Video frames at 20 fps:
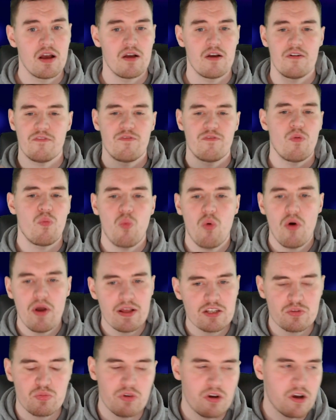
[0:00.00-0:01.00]
for what
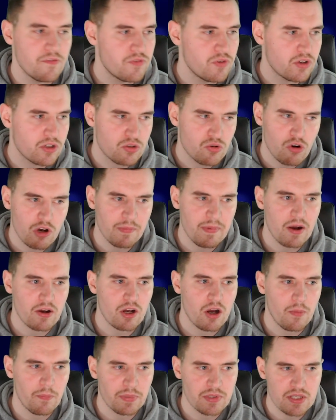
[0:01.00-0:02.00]
it's worth, you can talk about
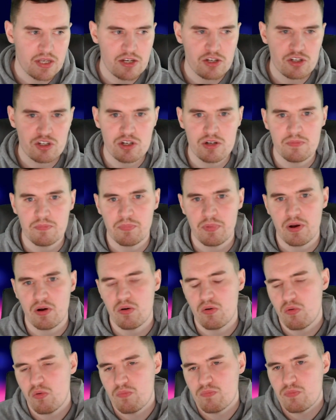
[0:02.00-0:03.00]
competition,
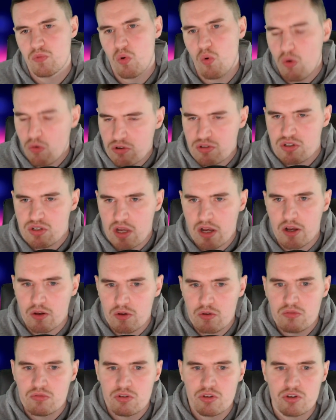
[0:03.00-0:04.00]
but also
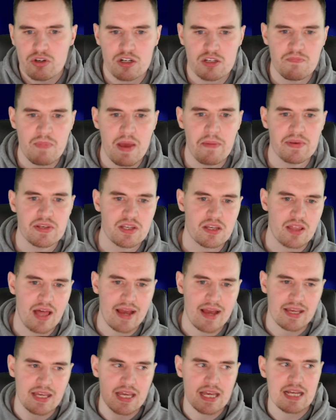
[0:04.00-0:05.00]
you could maybe say
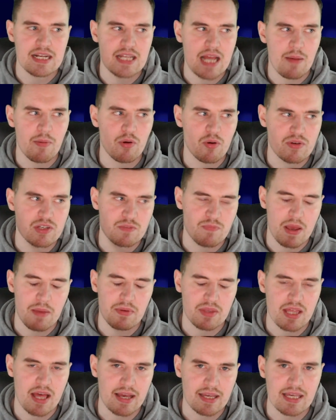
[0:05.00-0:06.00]
that key demo is
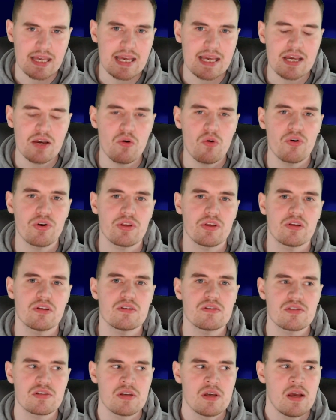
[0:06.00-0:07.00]
maybe their key
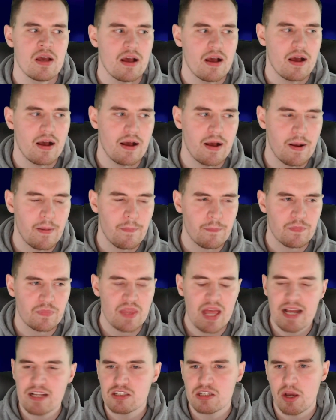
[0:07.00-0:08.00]
audience.
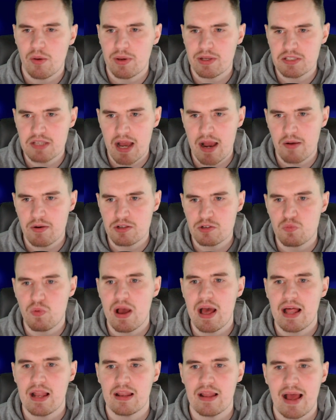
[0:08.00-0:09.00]
That's going down as
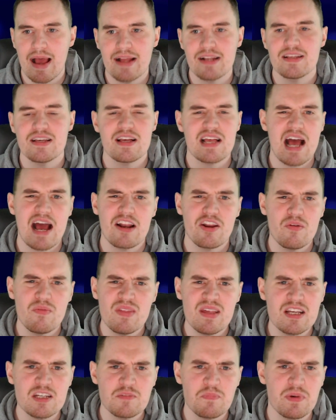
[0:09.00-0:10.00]
well. And I don't
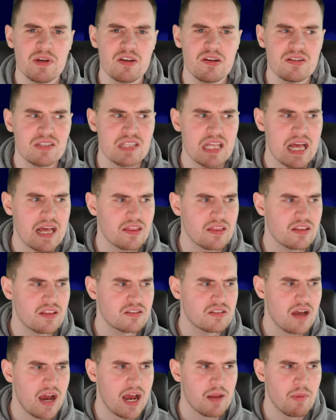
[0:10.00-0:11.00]
think it's because
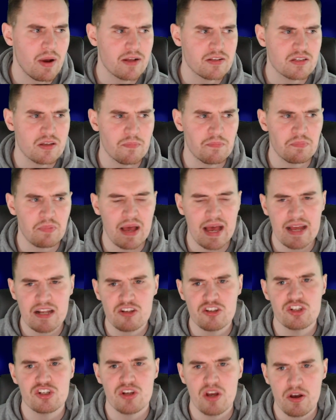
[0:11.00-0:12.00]
that Dynamite's a
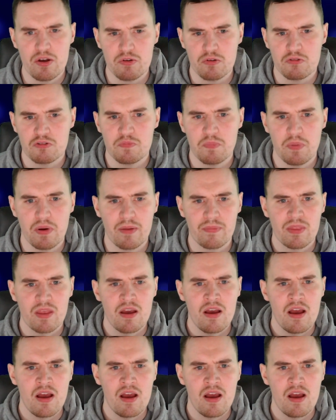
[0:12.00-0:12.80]
bad shows, but